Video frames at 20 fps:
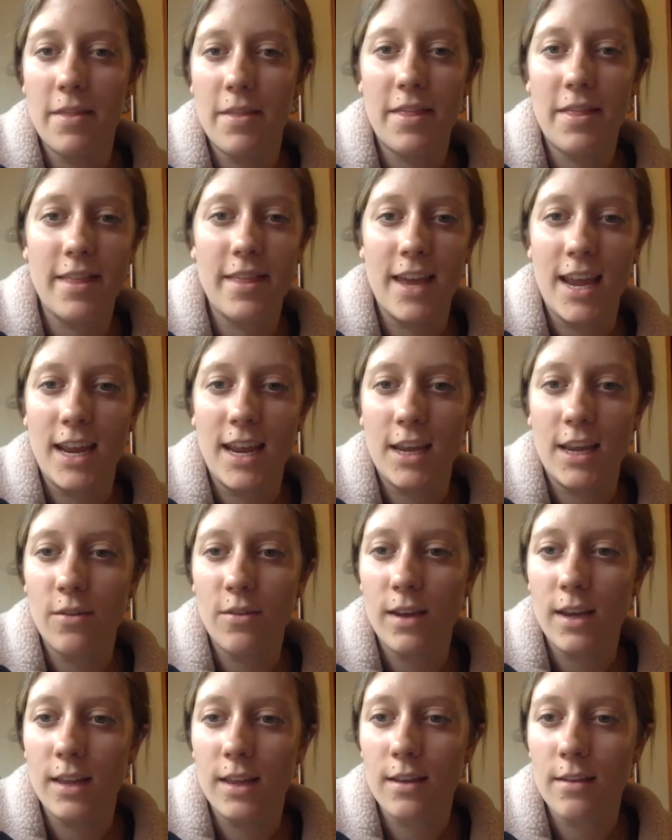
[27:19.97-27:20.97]
Thank you,
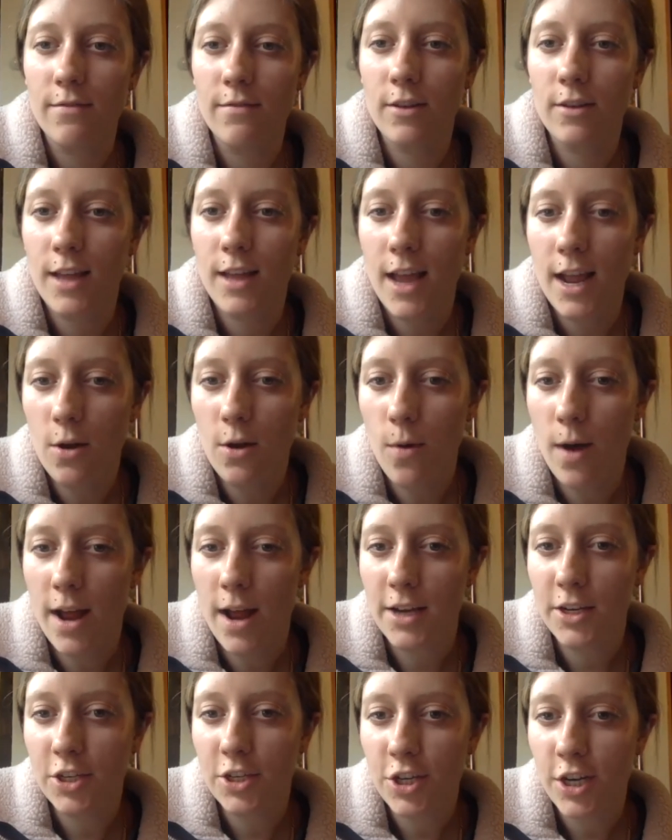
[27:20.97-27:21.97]
Ethan, for that
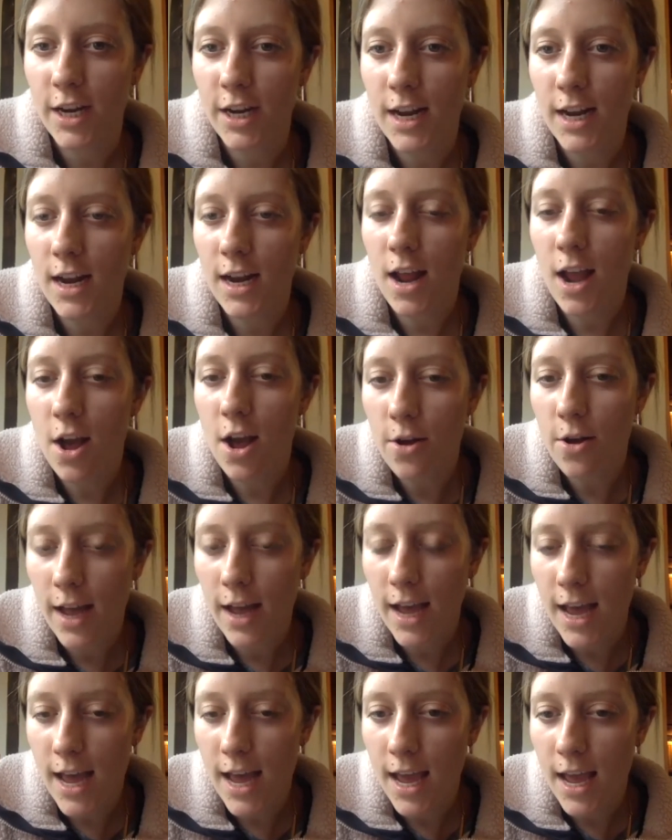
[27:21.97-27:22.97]
question.
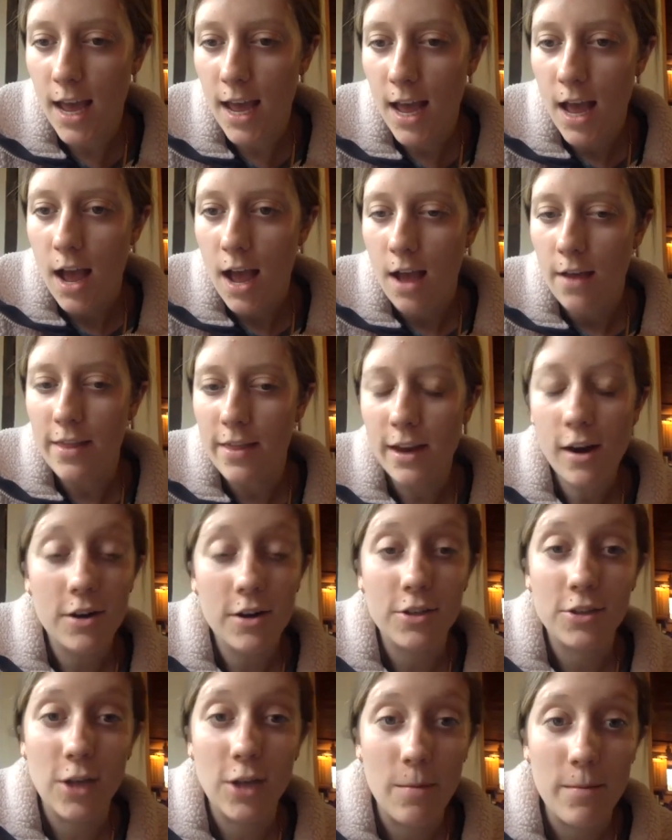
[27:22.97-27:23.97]
Okay, there are
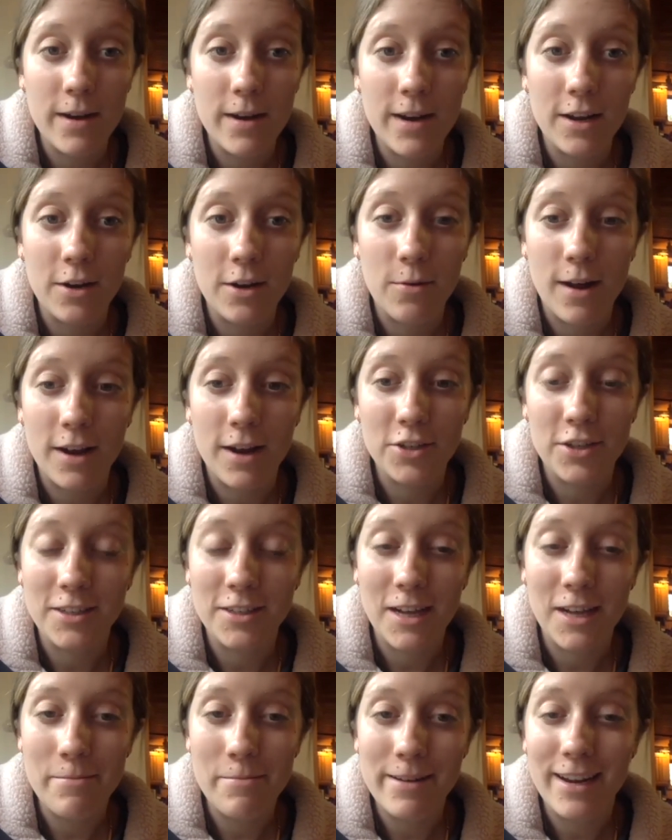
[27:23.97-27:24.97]
so many good questions
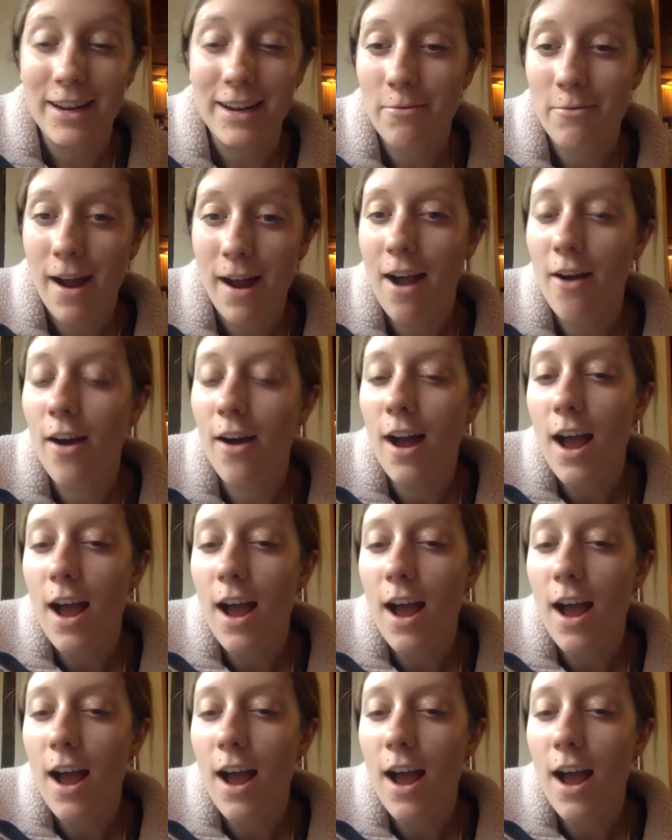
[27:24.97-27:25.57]
coming in. Wow.